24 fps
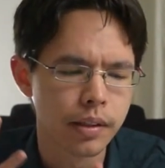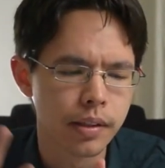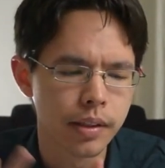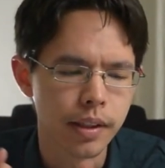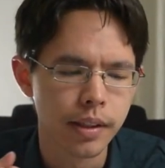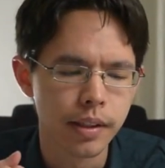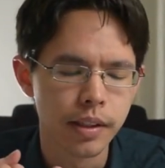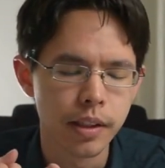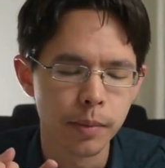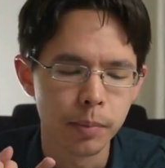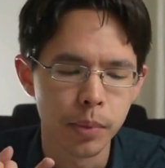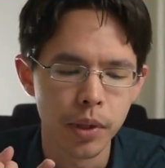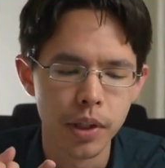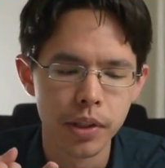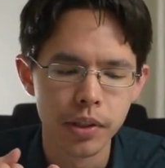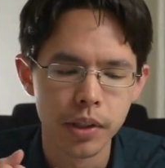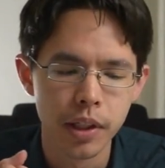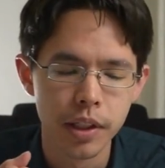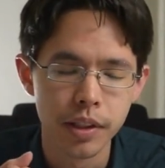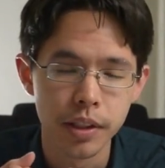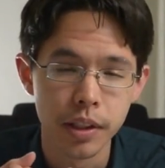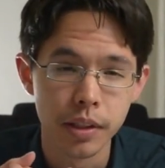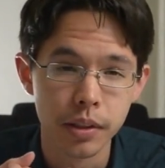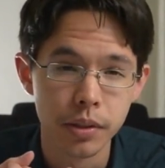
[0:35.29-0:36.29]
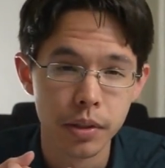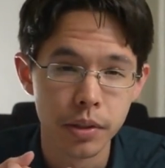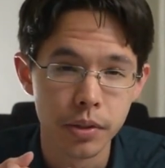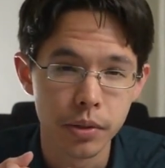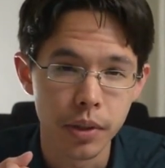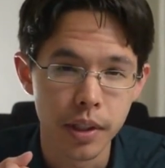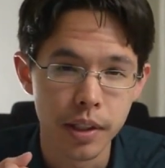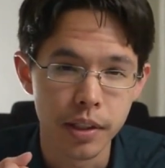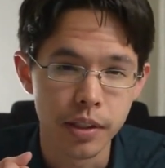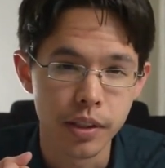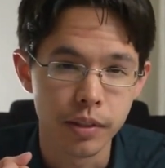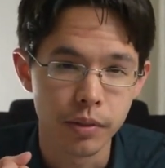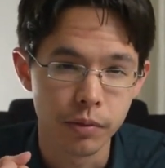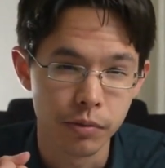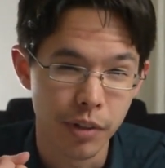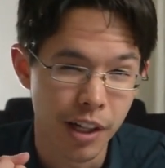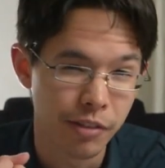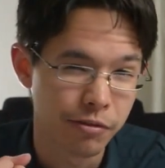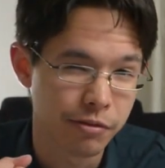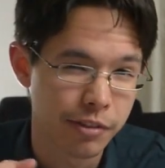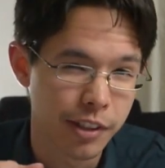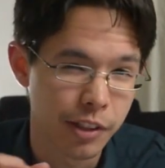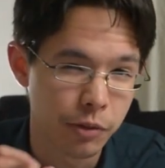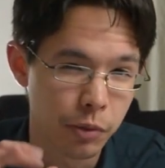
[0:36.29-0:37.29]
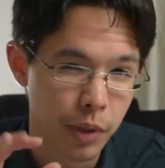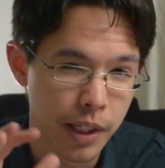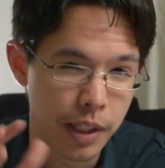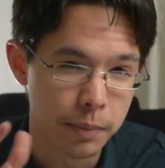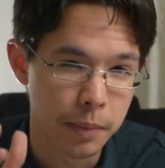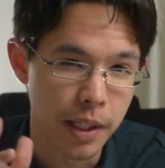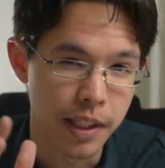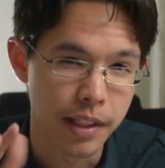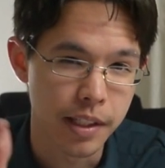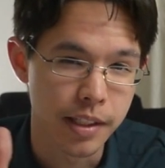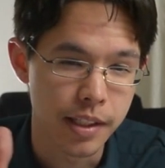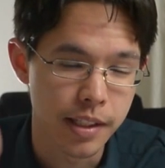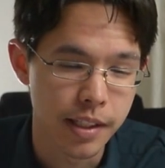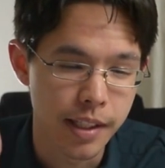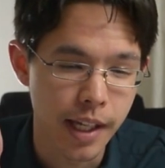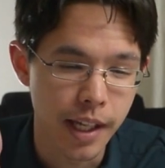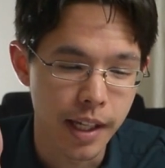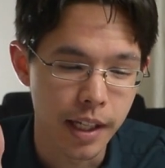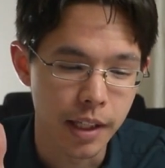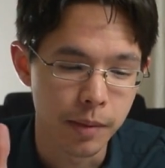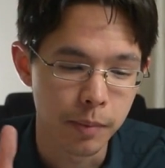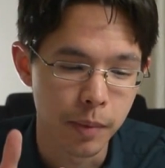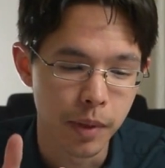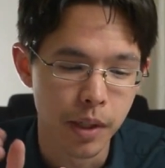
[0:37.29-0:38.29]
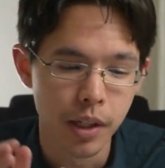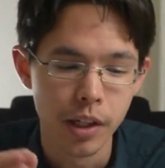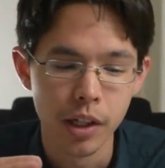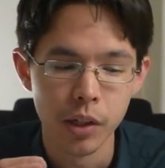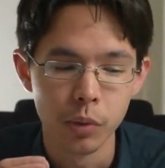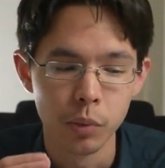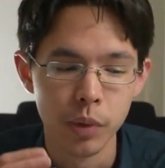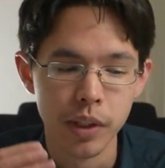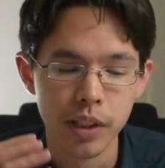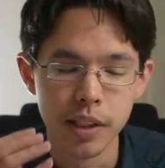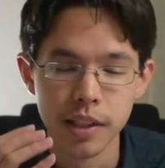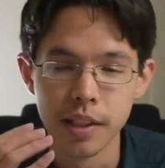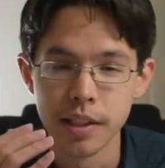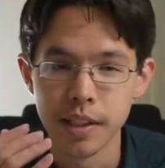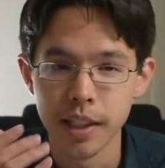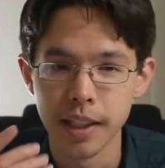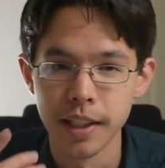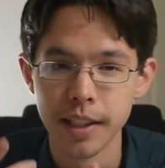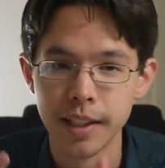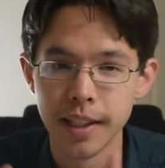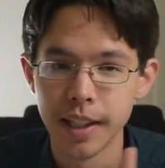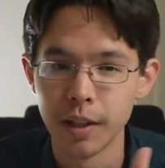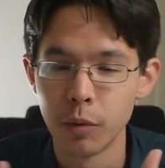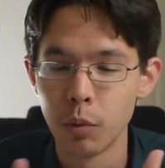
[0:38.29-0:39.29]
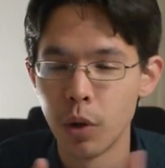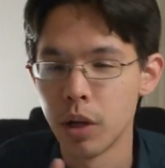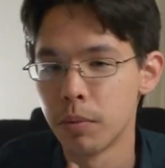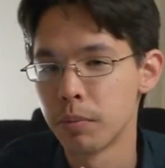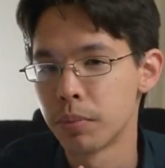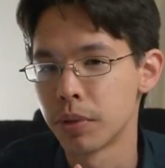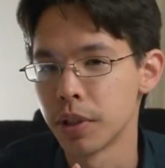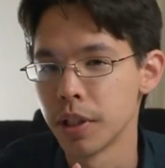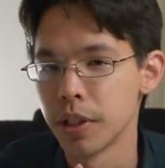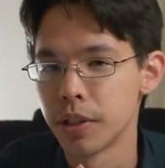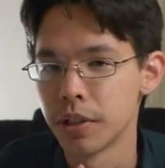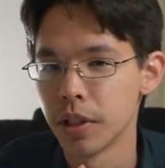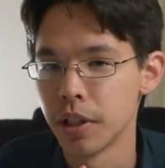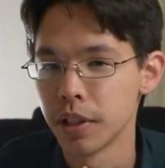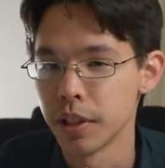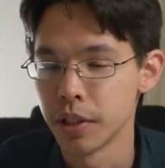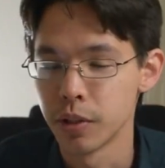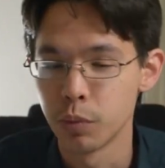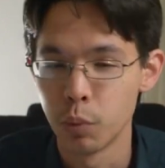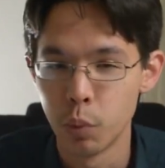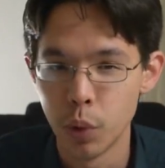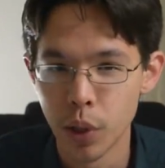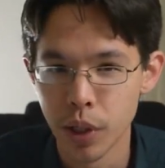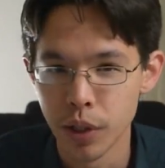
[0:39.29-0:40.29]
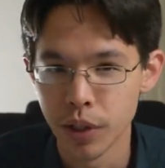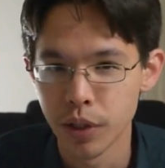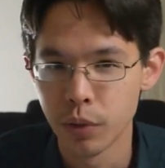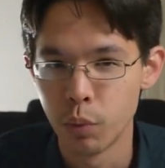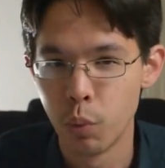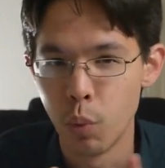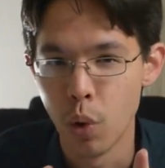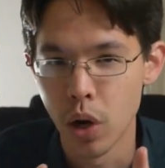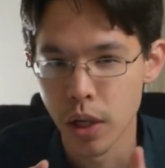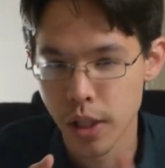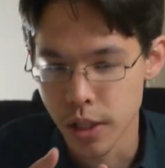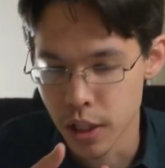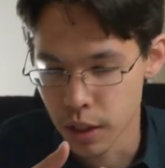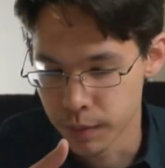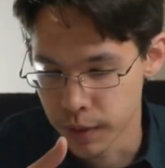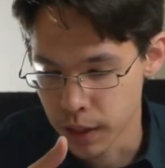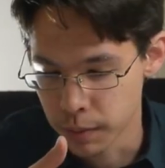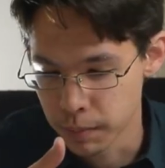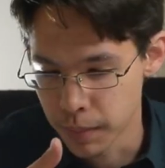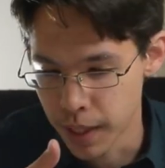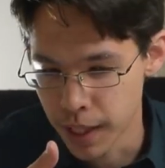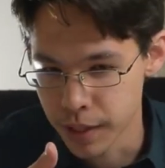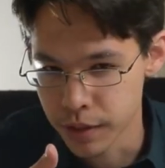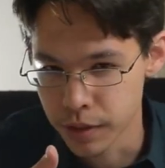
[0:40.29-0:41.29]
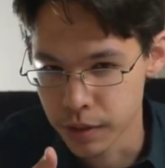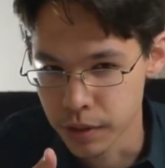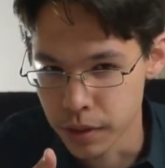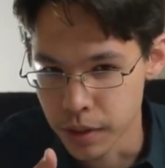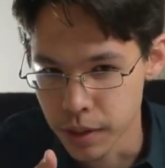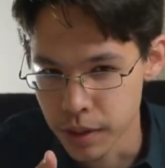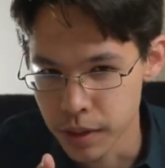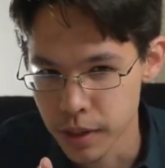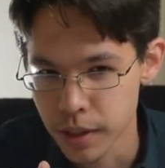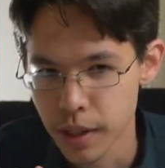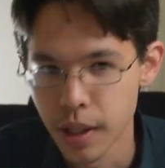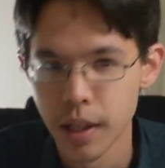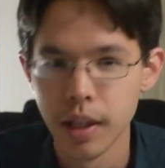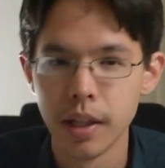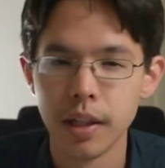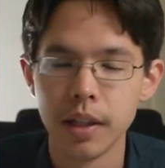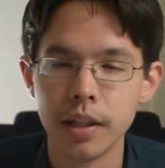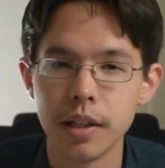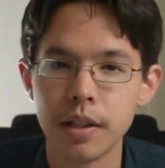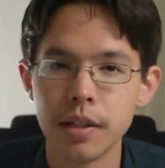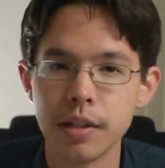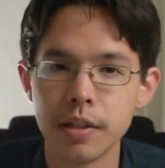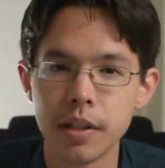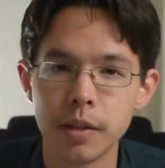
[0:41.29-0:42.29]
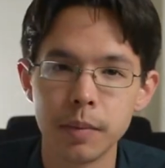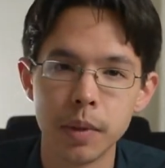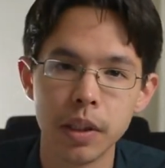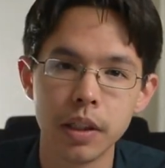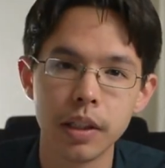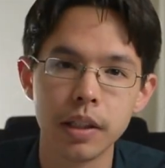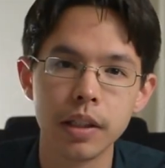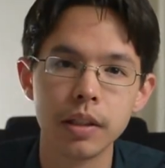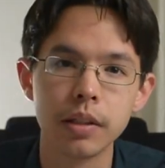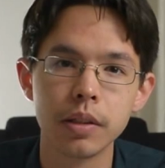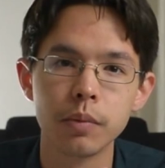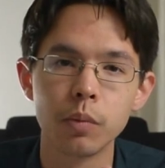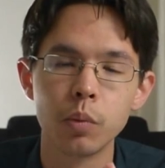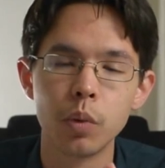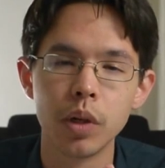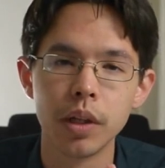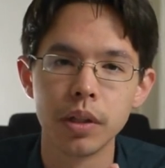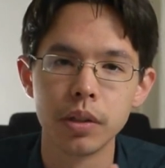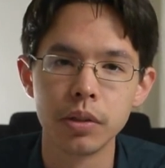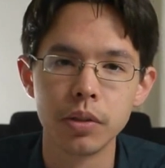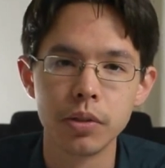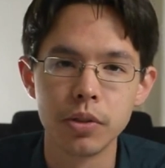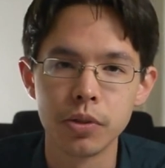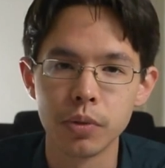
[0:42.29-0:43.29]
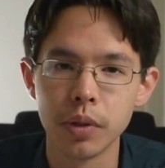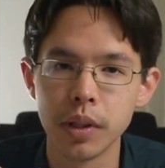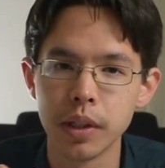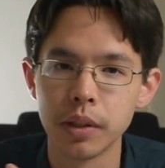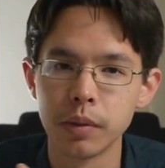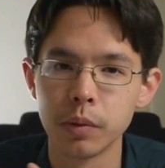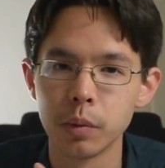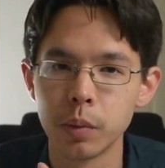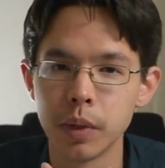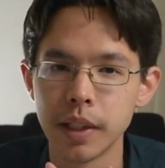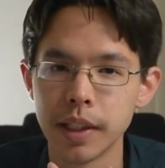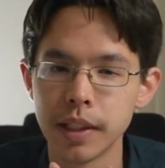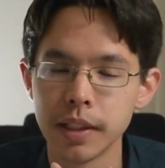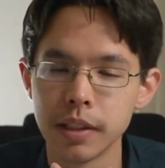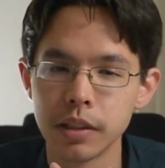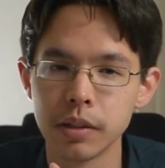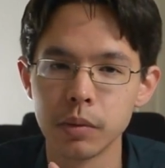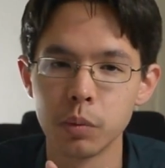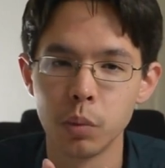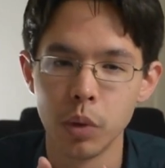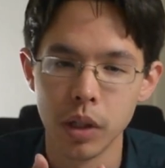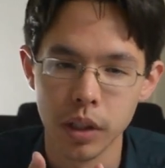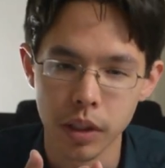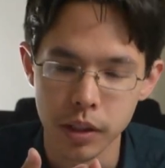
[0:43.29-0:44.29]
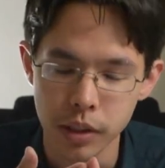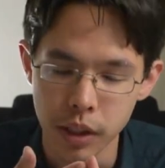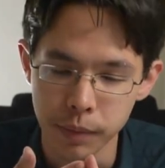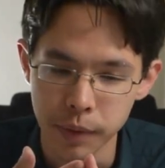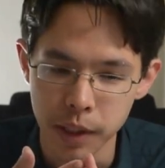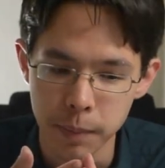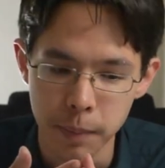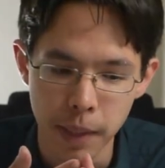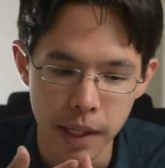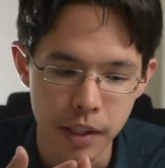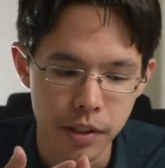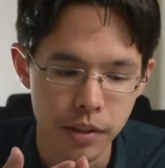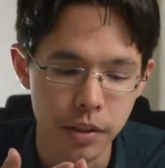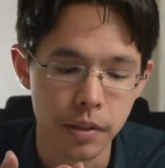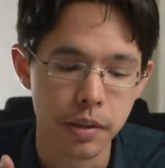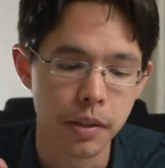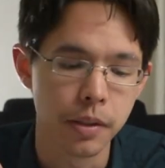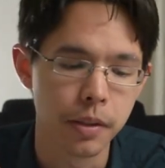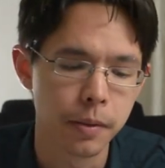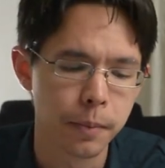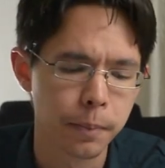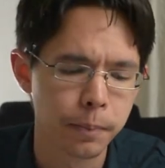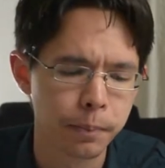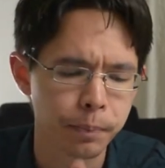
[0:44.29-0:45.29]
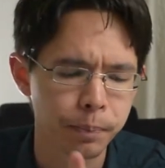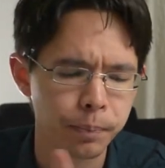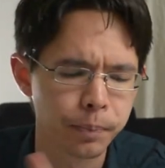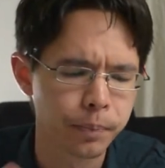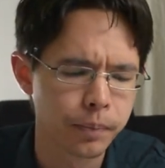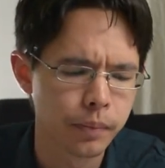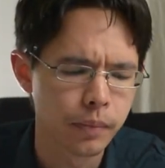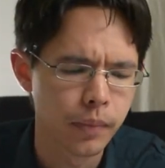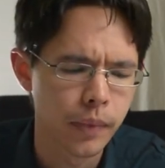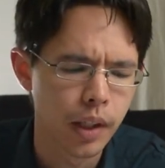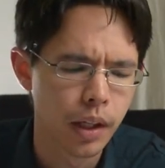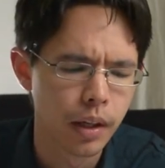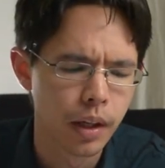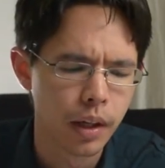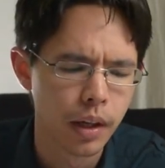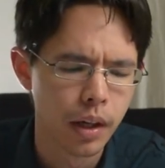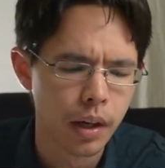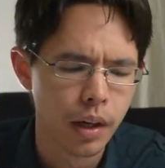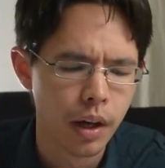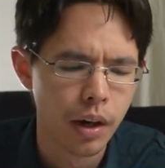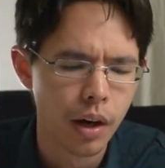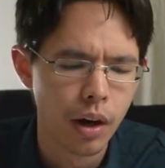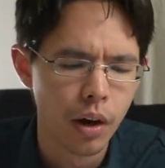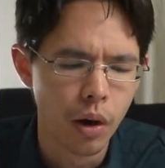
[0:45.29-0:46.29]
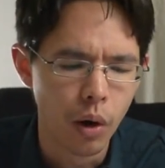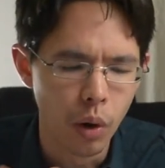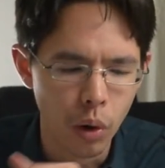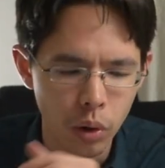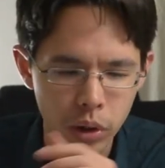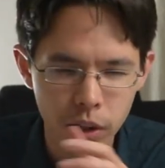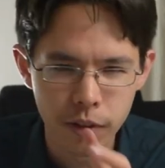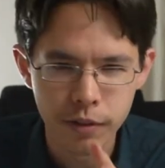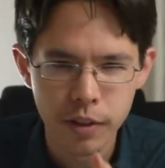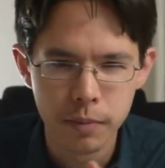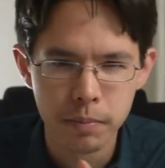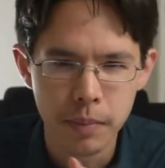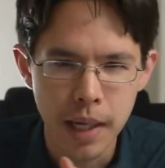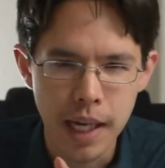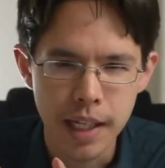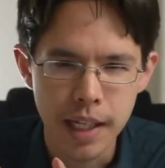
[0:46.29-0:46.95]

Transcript: Since the protons and neutrons roughly weigh about the same, we can say that one proton is worth one atomic mass unit. Similarly, one neutron weighs one atomic mass unit. All of the